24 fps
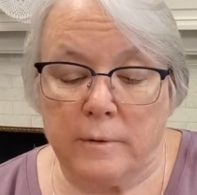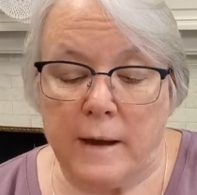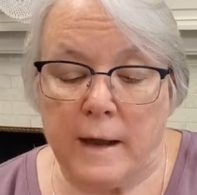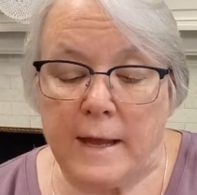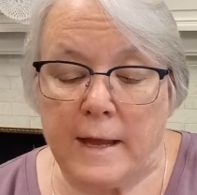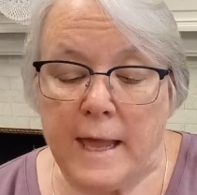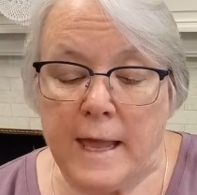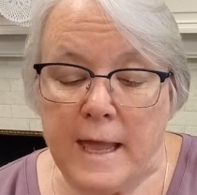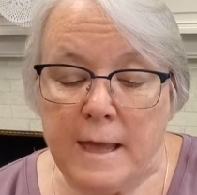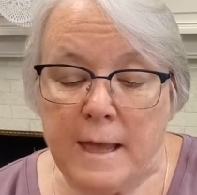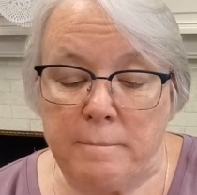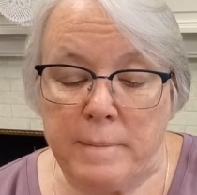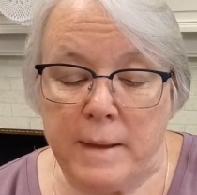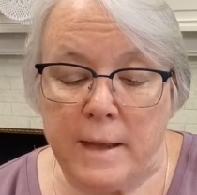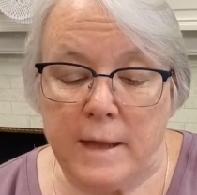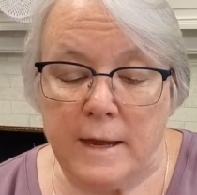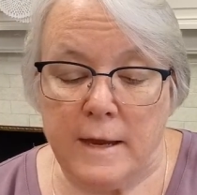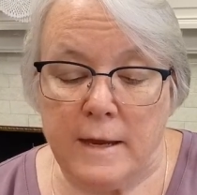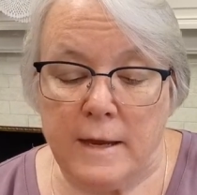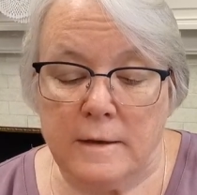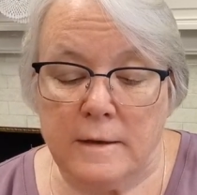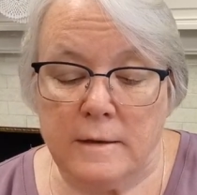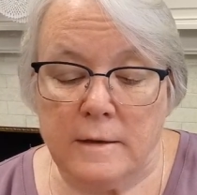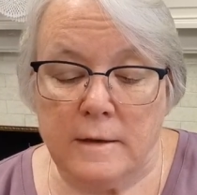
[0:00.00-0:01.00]
a
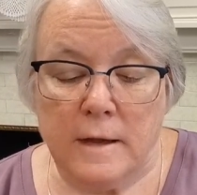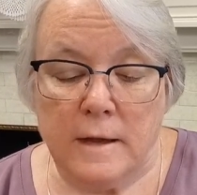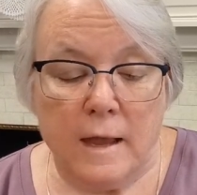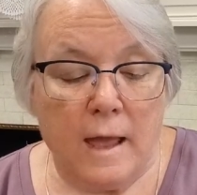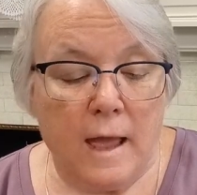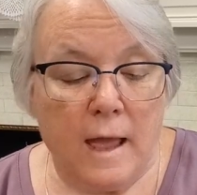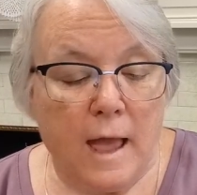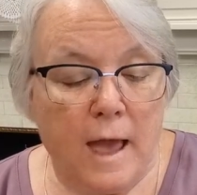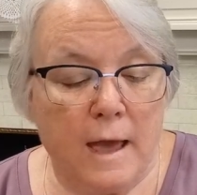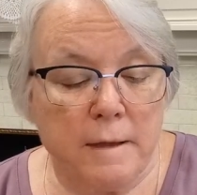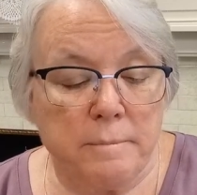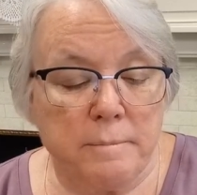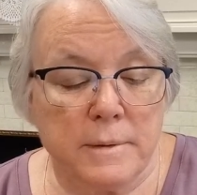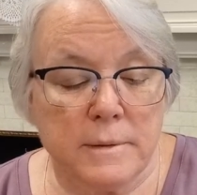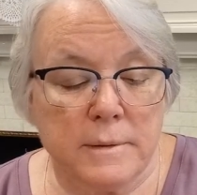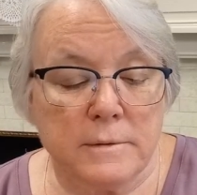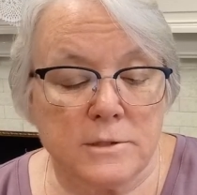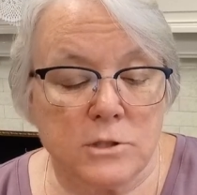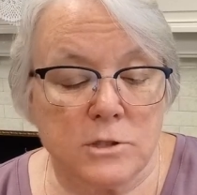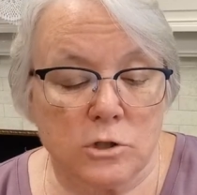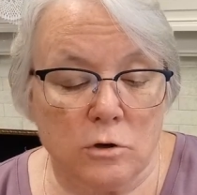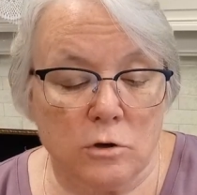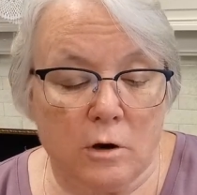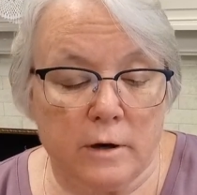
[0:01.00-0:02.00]
campaign had been
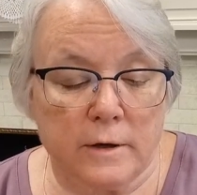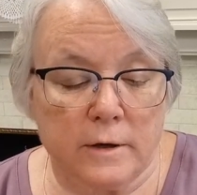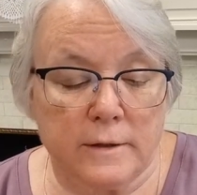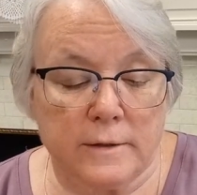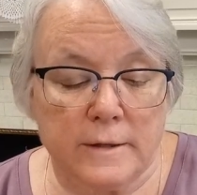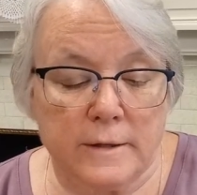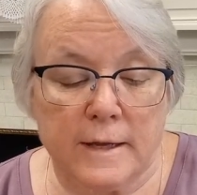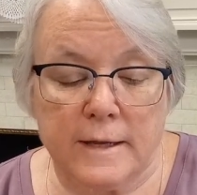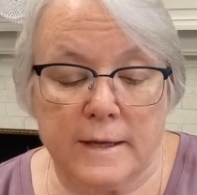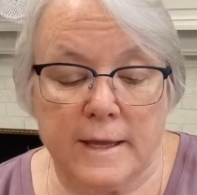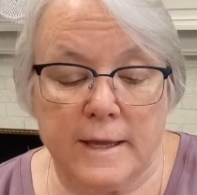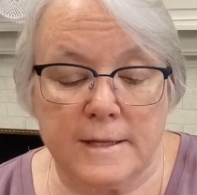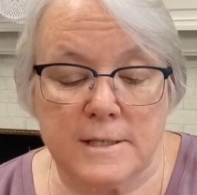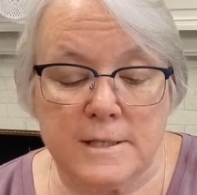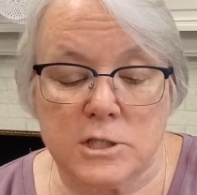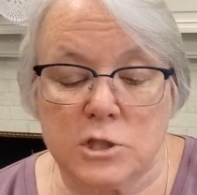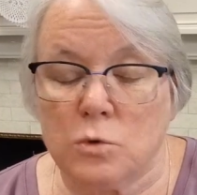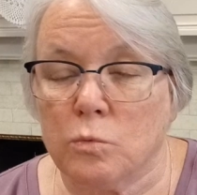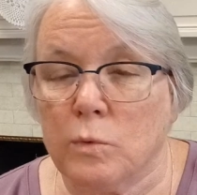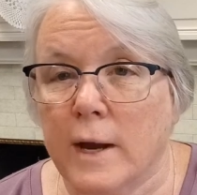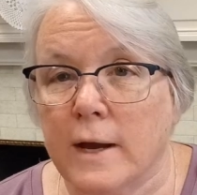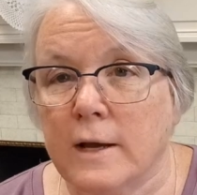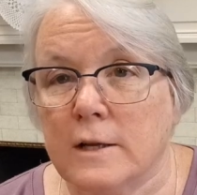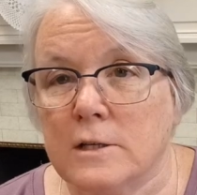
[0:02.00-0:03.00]
started against the
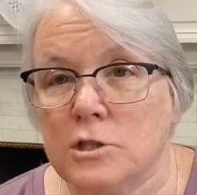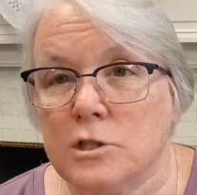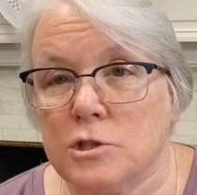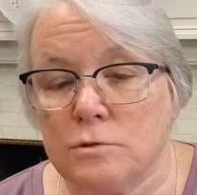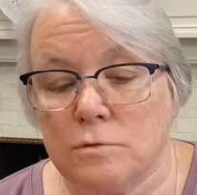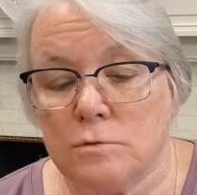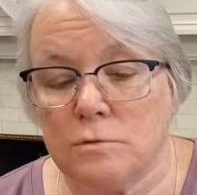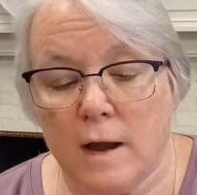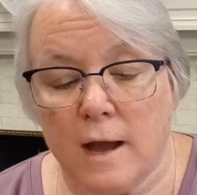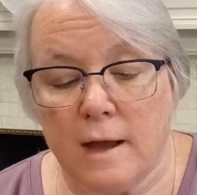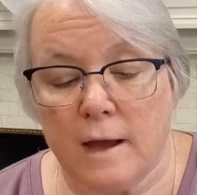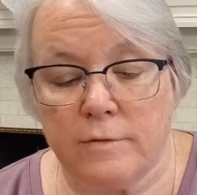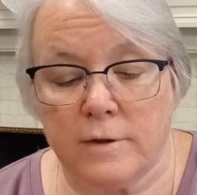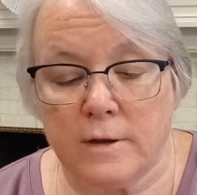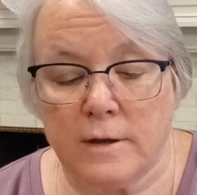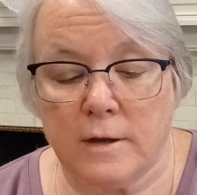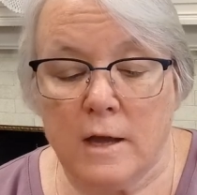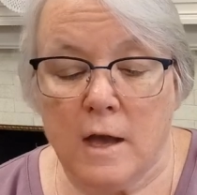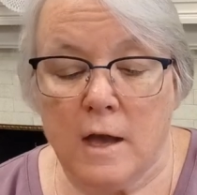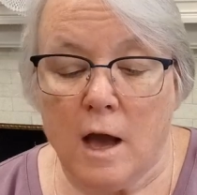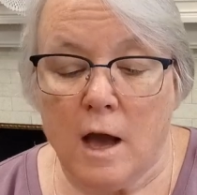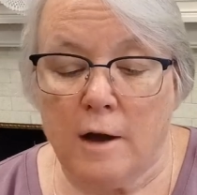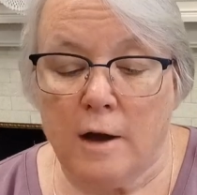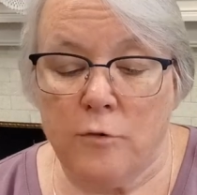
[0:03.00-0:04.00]
reckless driving
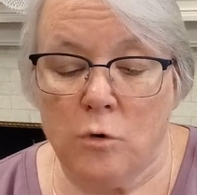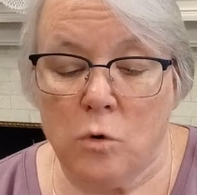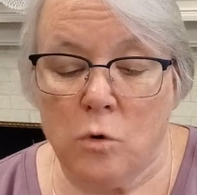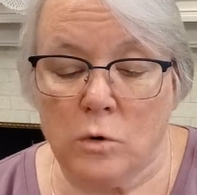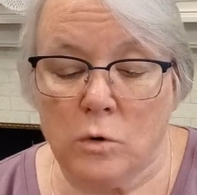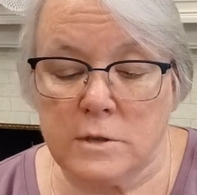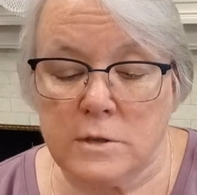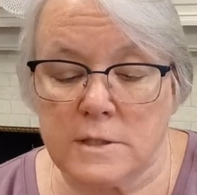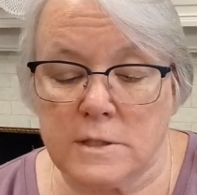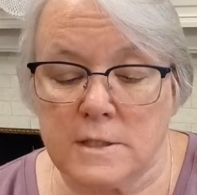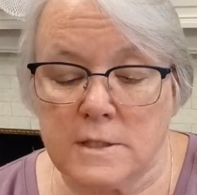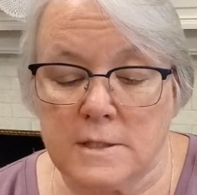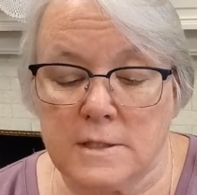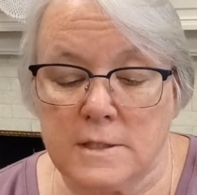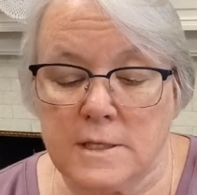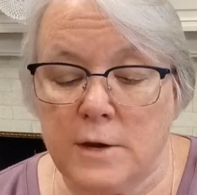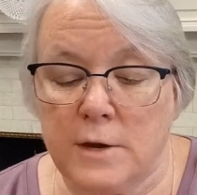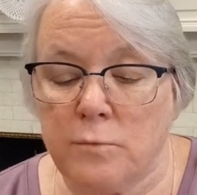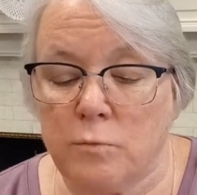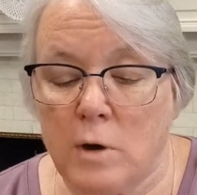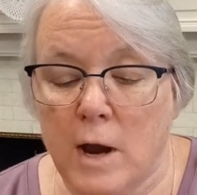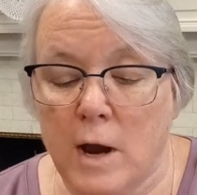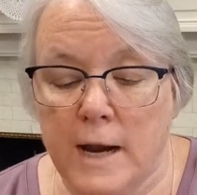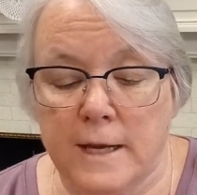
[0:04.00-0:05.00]
of horses
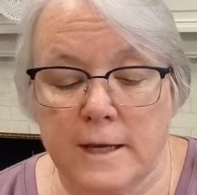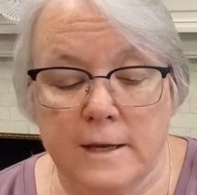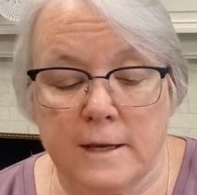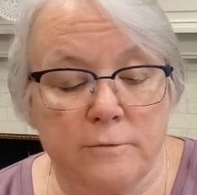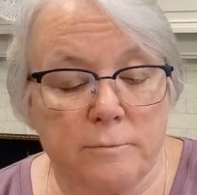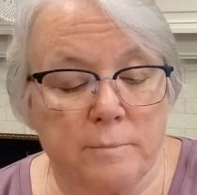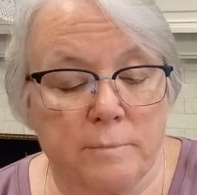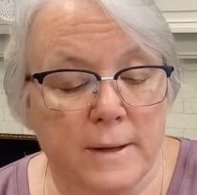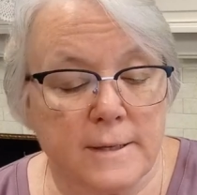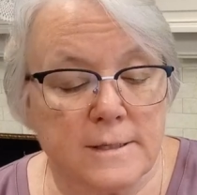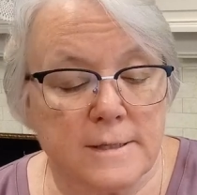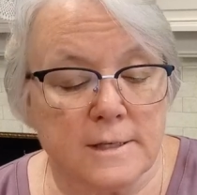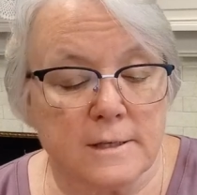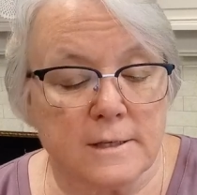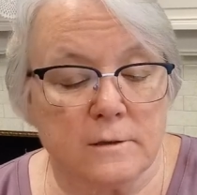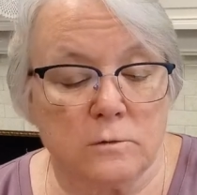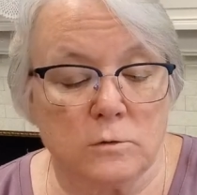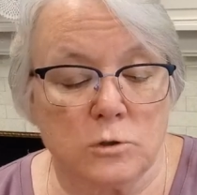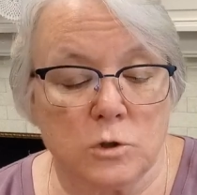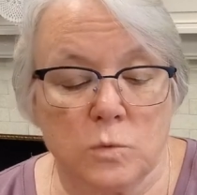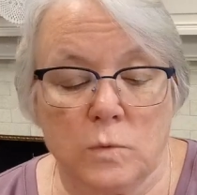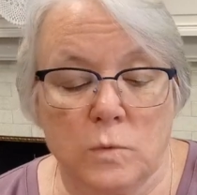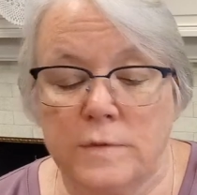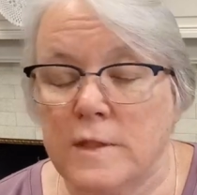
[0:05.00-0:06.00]
and riding of
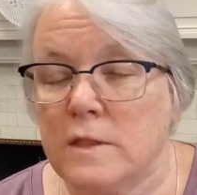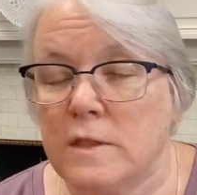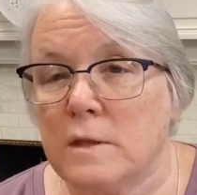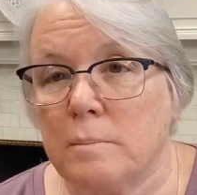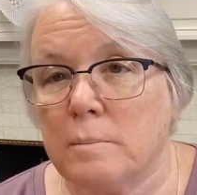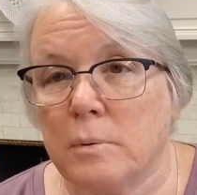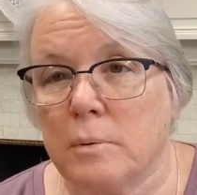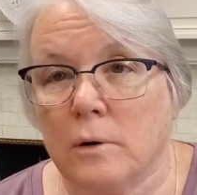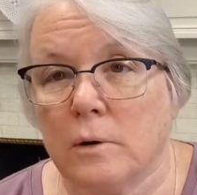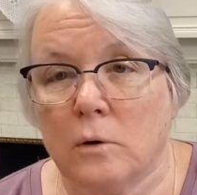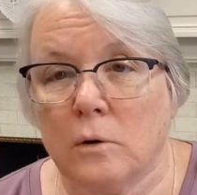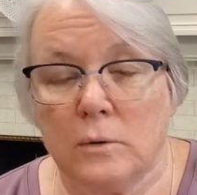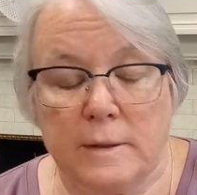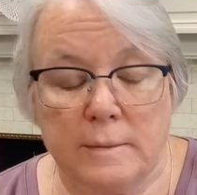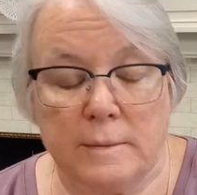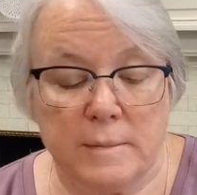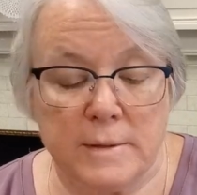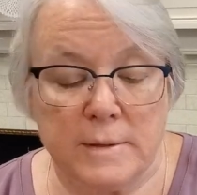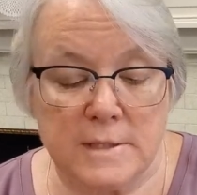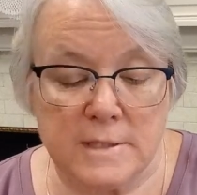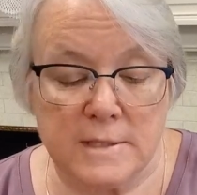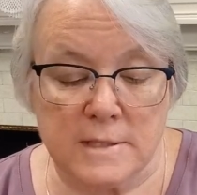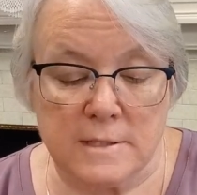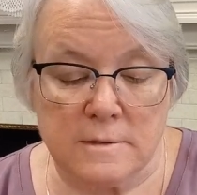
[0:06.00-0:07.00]
bicycles within the borough
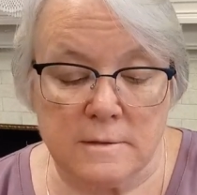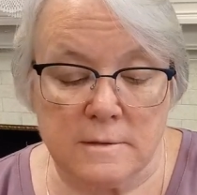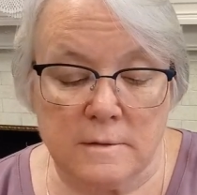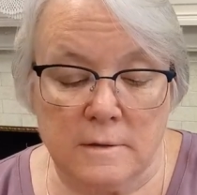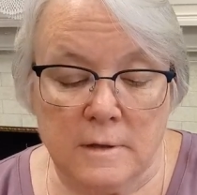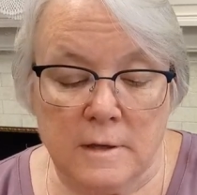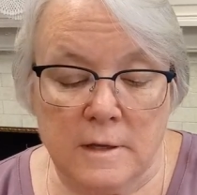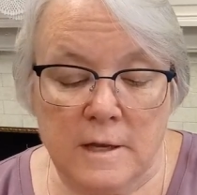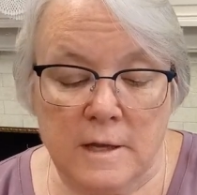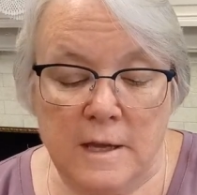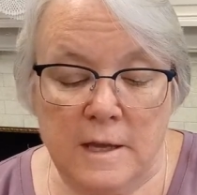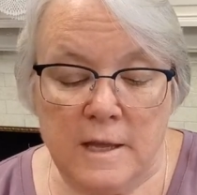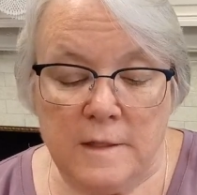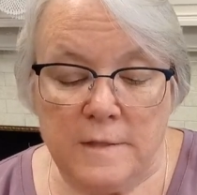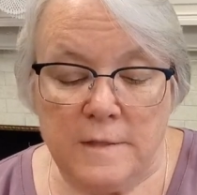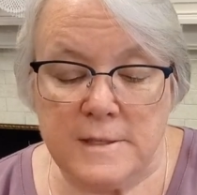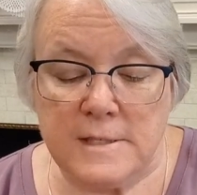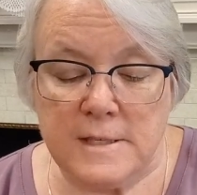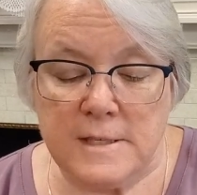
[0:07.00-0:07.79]
limits. This